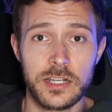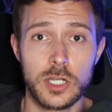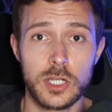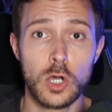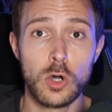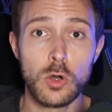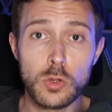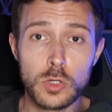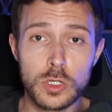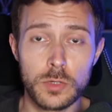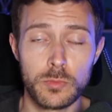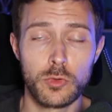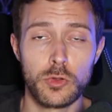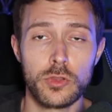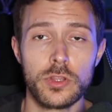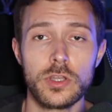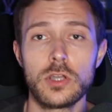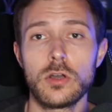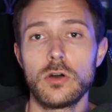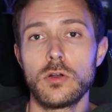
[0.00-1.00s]
an older
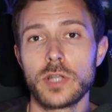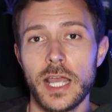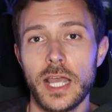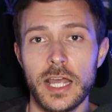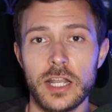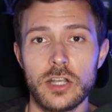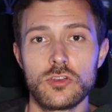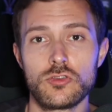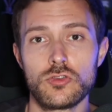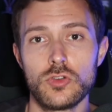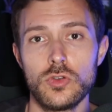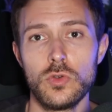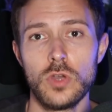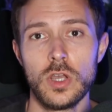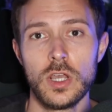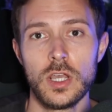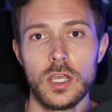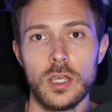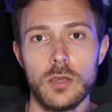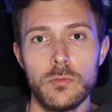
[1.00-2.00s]
brother called Andrew,
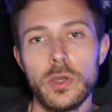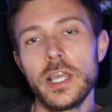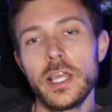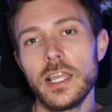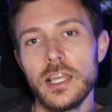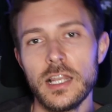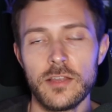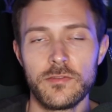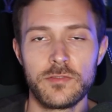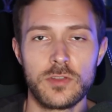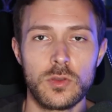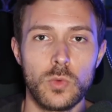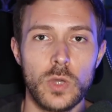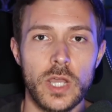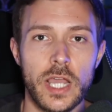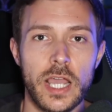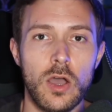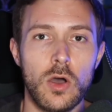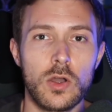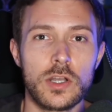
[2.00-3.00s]
but he lived
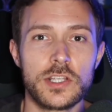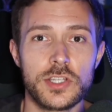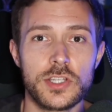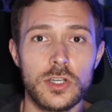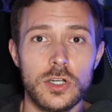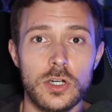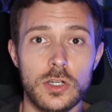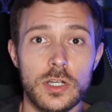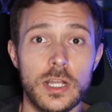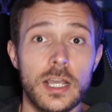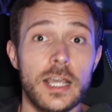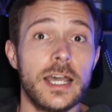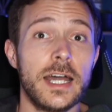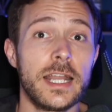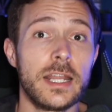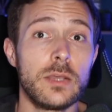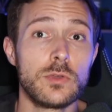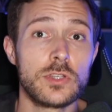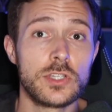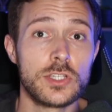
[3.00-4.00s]
away on his own
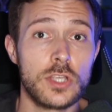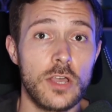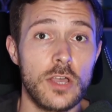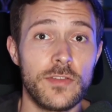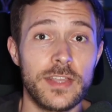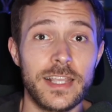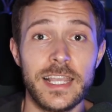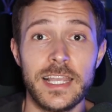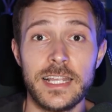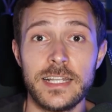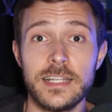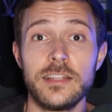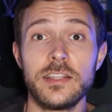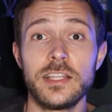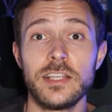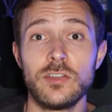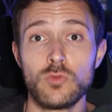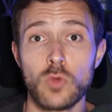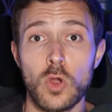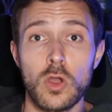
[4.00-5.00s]
and he was serving in
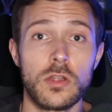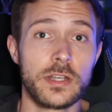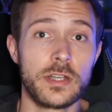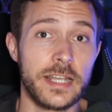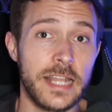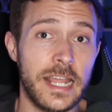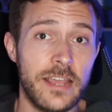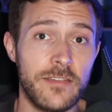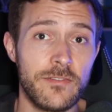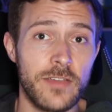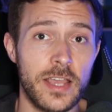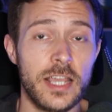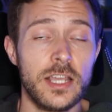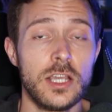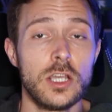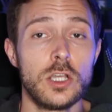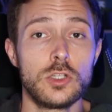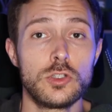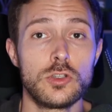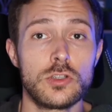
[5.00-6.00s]
the Royal Navy,
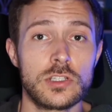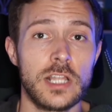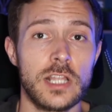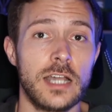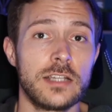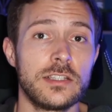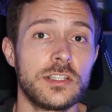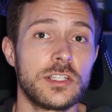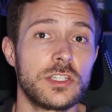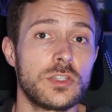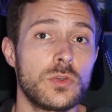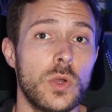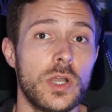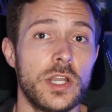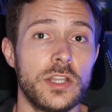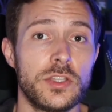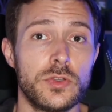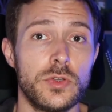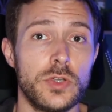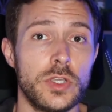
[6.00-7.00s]
just like this
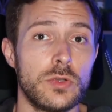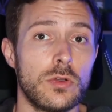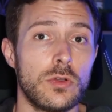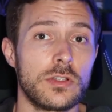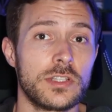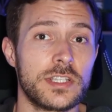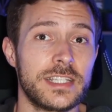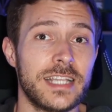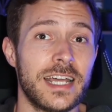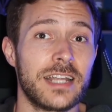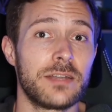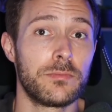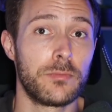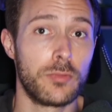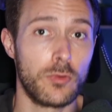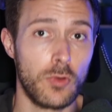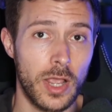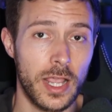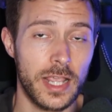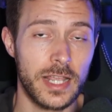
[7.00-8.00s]
22-year-old's dad
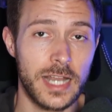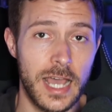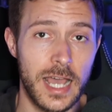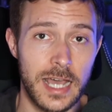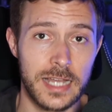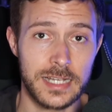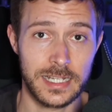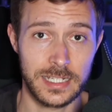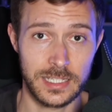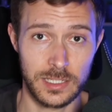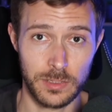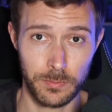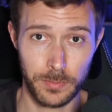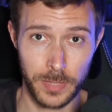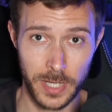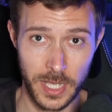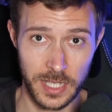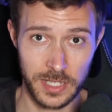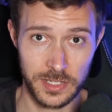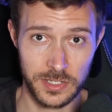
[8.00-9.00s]
Brian had in the
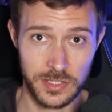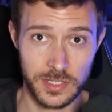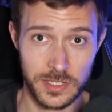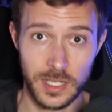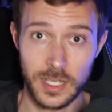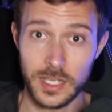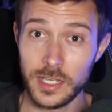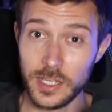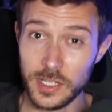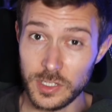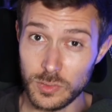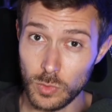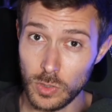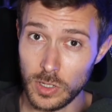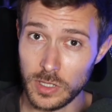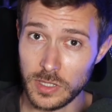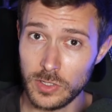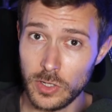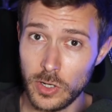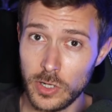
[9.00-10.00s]
past. It's
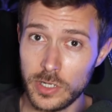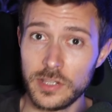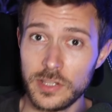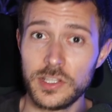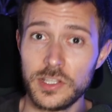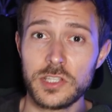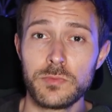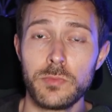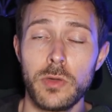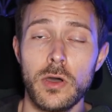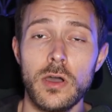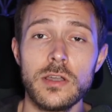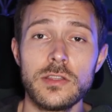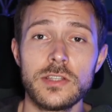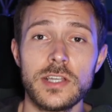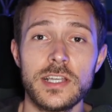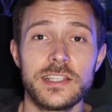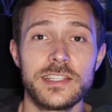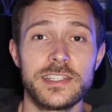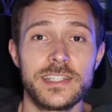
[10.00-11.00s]
worth noting at this point
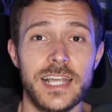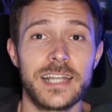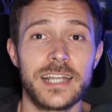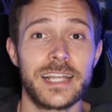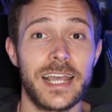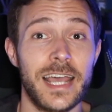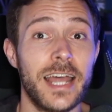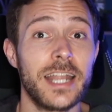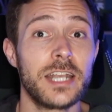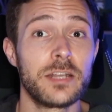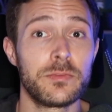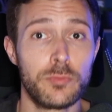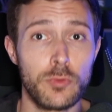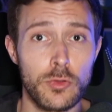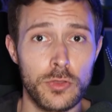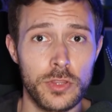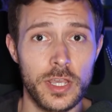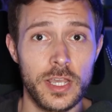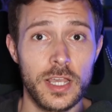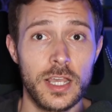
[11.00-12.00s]
that his dad and
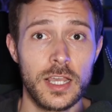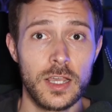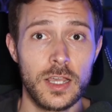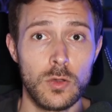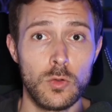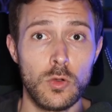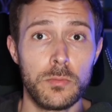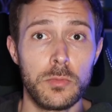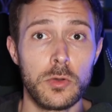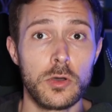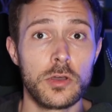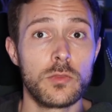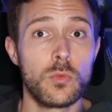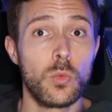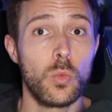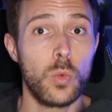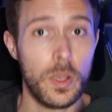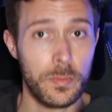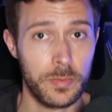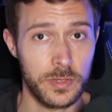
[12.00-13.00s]
brother were both
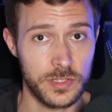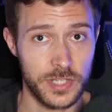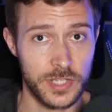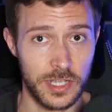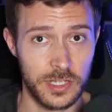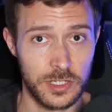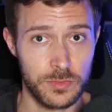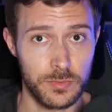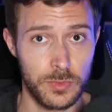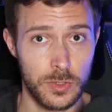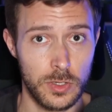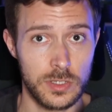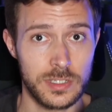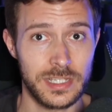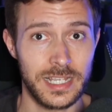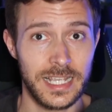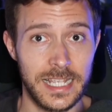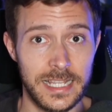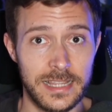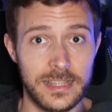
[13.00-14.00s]
weapons experts
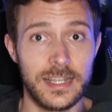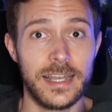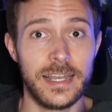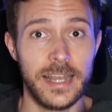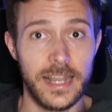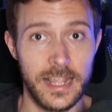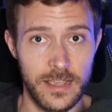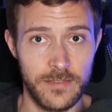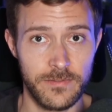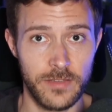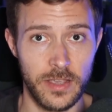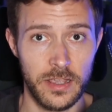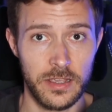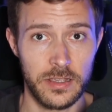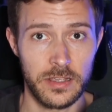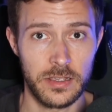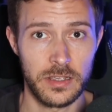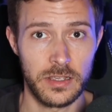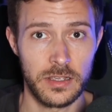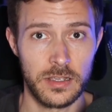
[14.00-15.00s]
in the Navy.
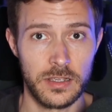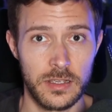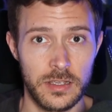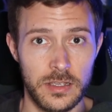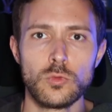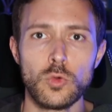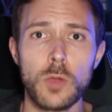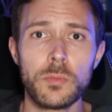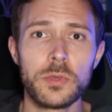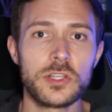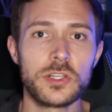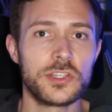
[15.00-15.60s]
Robert